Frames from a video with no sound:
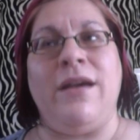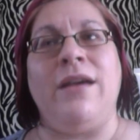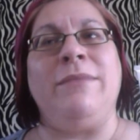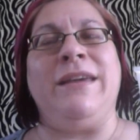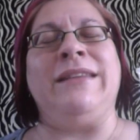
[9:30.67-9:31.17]

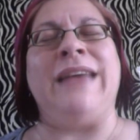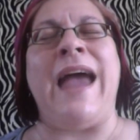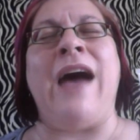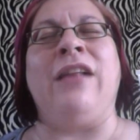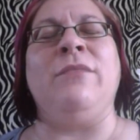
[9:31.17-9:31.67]
because
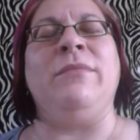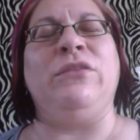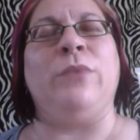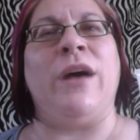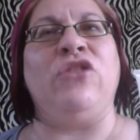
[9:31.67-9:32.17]
alum
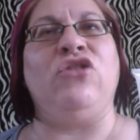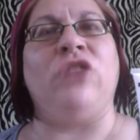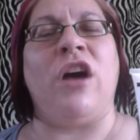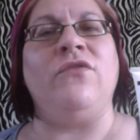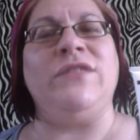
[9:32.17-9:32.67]
swells
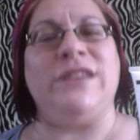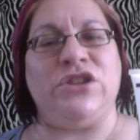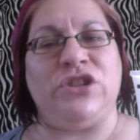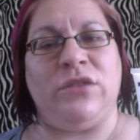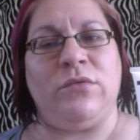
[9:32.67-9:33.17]
soft
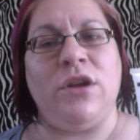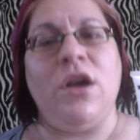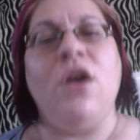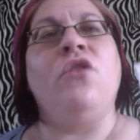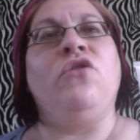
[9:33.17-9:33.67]
tissue.
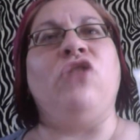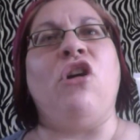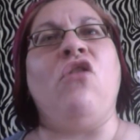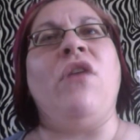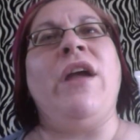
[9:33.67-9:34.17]

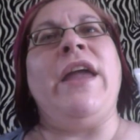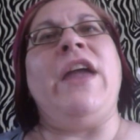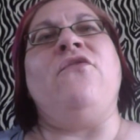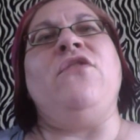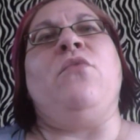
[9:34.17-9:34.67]
So
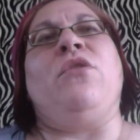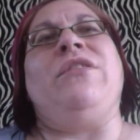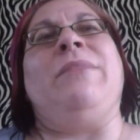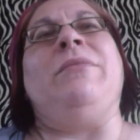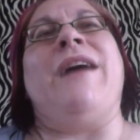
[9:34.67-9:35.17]
if you were
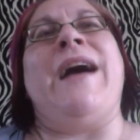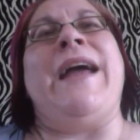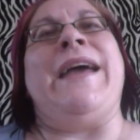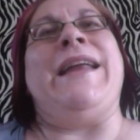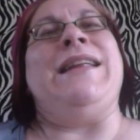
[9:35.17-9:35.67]
to apply
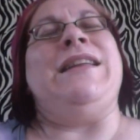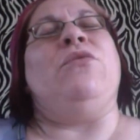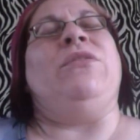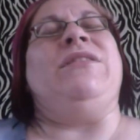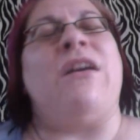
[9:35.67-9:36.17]
it and he
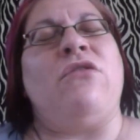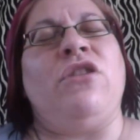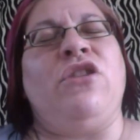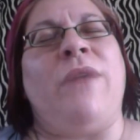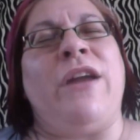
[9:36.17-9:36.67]
goes down
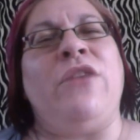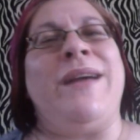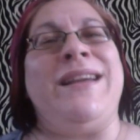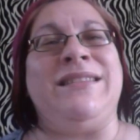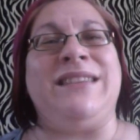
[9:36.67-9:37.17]
on you right
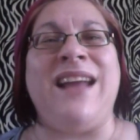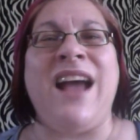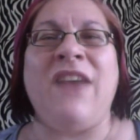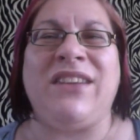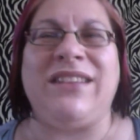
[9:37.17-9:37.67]
away, he's going to
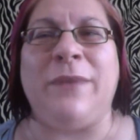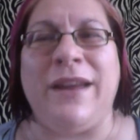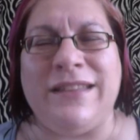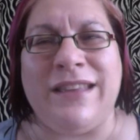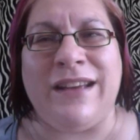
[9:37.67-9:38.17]
have to
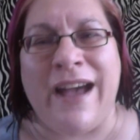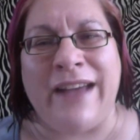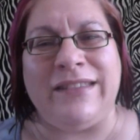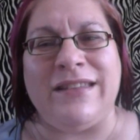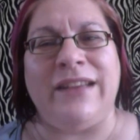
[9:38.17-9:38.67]
explain to the
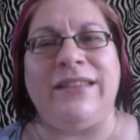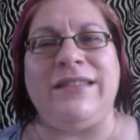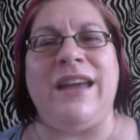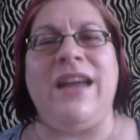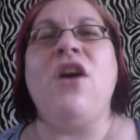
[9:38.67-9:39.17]
guys the next
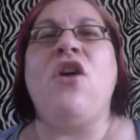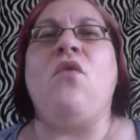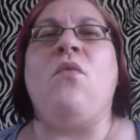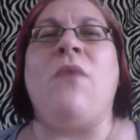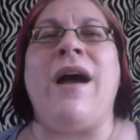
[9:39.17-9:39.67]
day
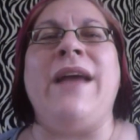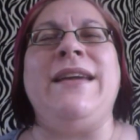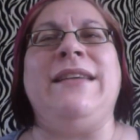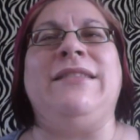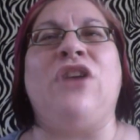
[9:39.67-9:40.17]
why
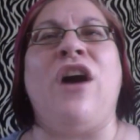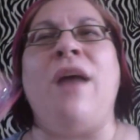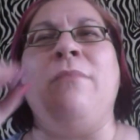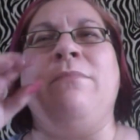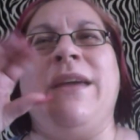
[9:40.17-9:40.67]
he's
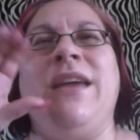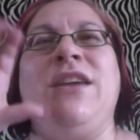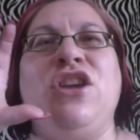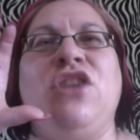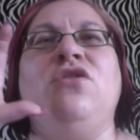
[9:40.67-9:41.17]
got big,
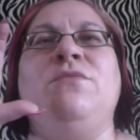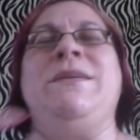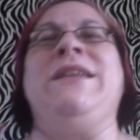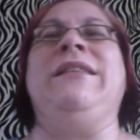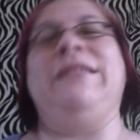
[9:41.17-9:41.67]
huge
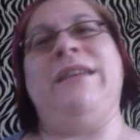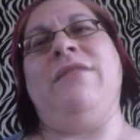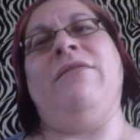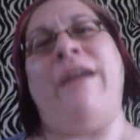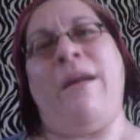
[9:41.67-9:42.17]
bee sting
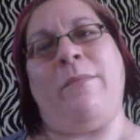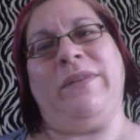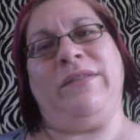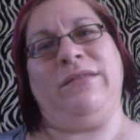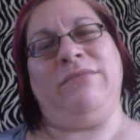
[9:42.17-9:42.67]

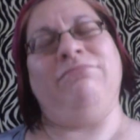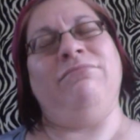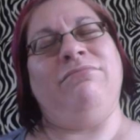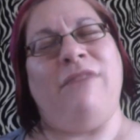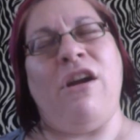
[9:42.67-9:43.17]
lips.
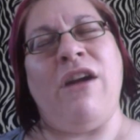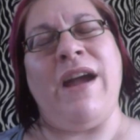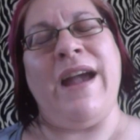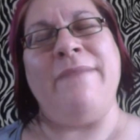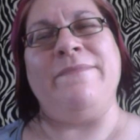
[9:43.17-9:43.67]
All
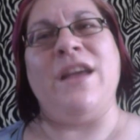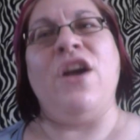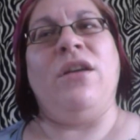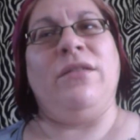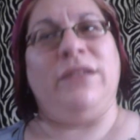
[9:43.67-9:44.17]
right?
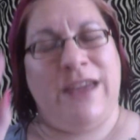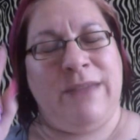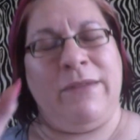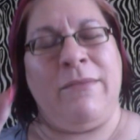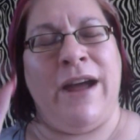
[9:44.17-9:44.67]

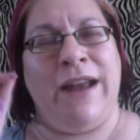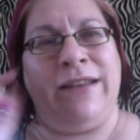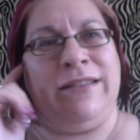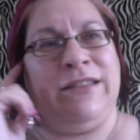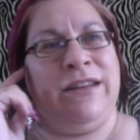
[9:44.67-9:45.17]
Keep in
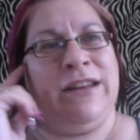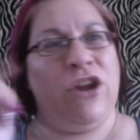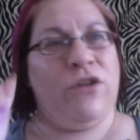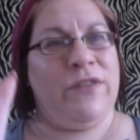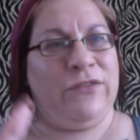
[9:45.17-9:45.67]
mind, you didn't
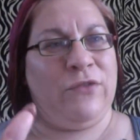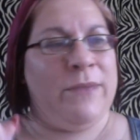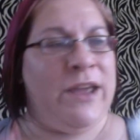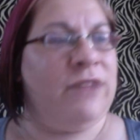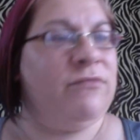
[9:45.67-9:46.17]
hear this from
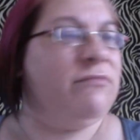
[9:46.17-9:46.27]
me.